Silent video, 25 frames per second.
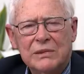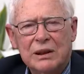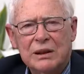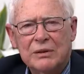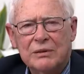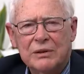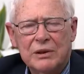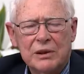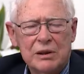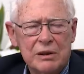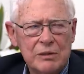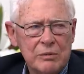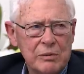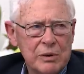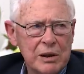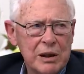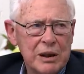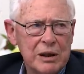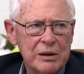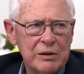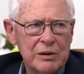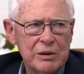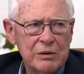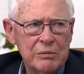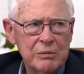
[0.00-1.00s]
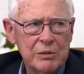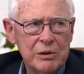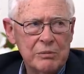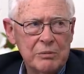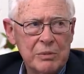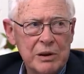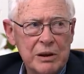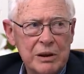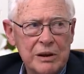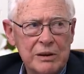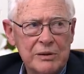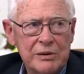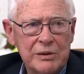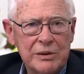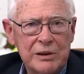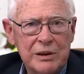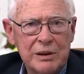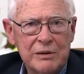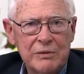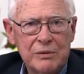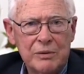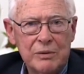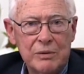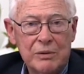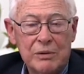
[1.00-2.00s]
given that we are human beings and
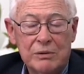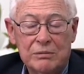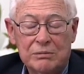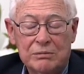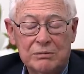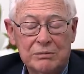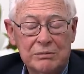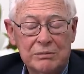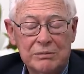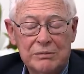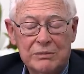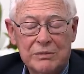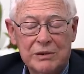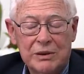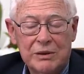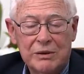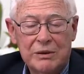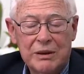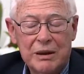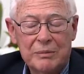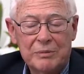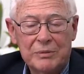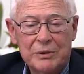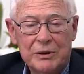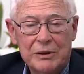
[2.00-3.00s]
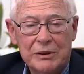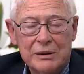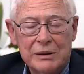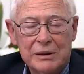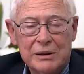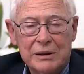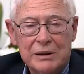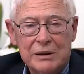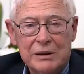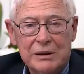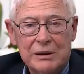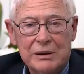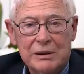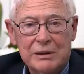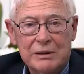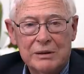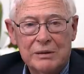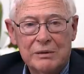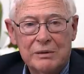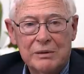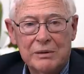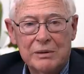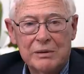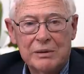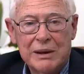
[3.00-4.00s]
therefore corrupted,
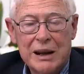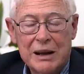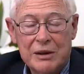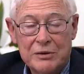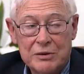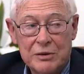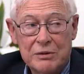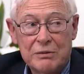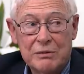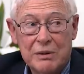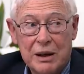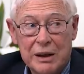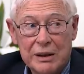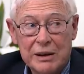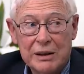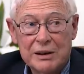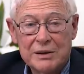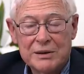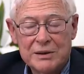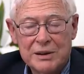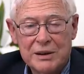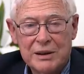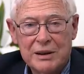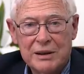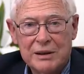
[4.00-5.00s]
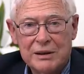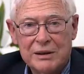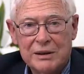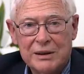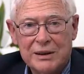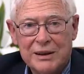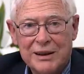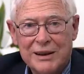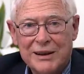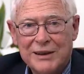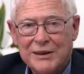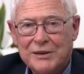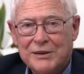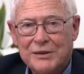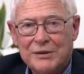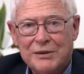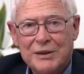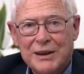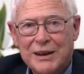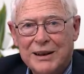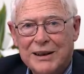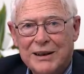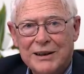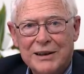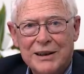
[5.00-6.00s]
as you rightly say, you
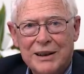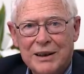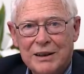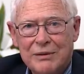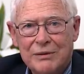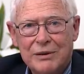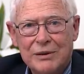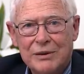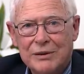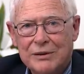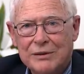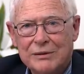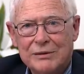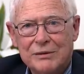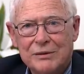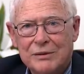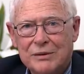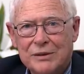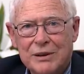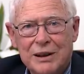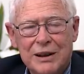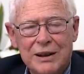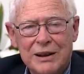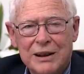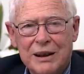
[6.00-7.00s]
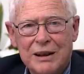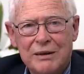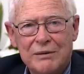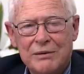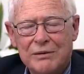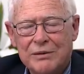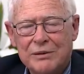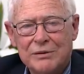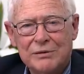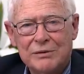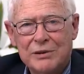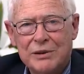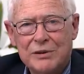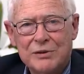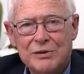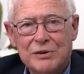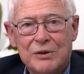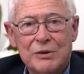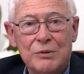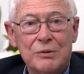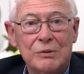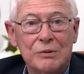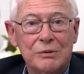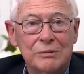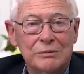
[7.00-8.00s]
can't have a you can't have a, a
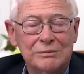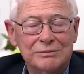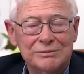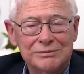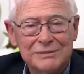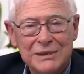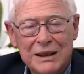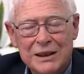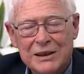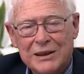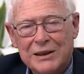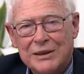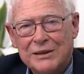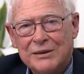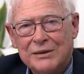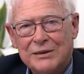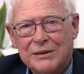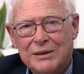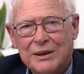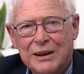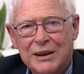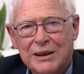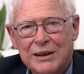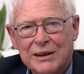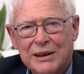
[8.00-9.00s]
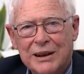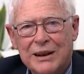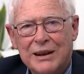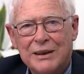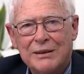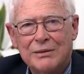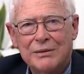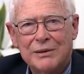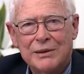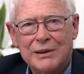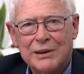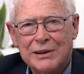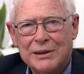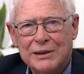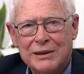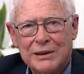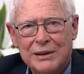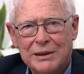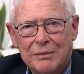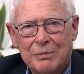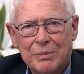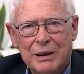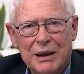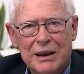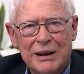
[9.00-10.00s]
school, you can't have a,
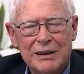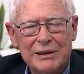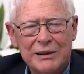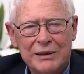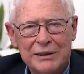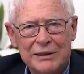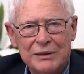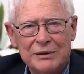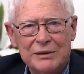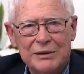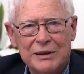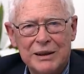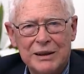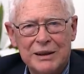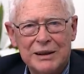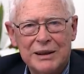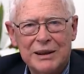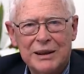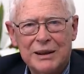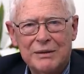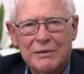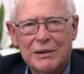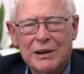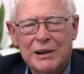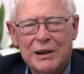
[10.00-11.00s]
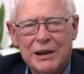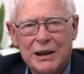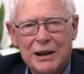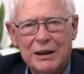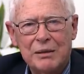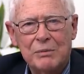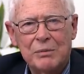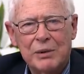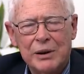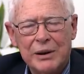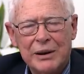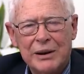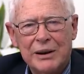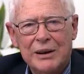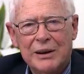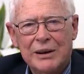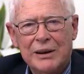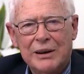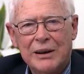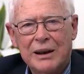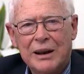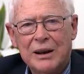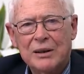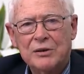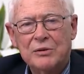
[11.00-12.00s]
a party, you can't have a club,
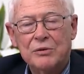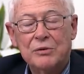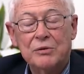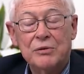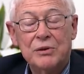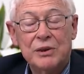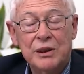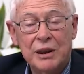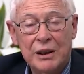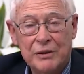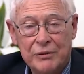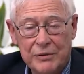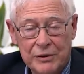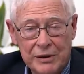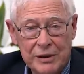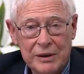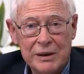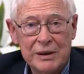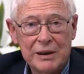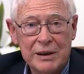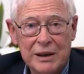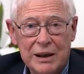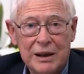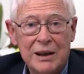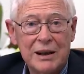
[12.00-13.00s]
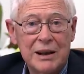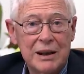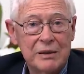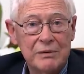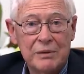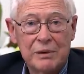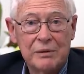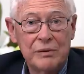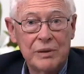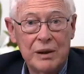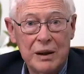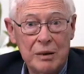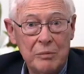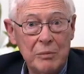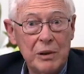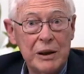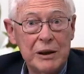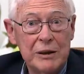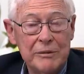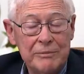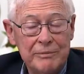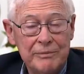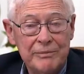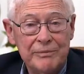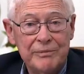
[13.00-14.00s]
and you definitely can't have a
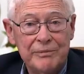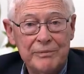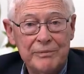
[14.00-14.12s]
family.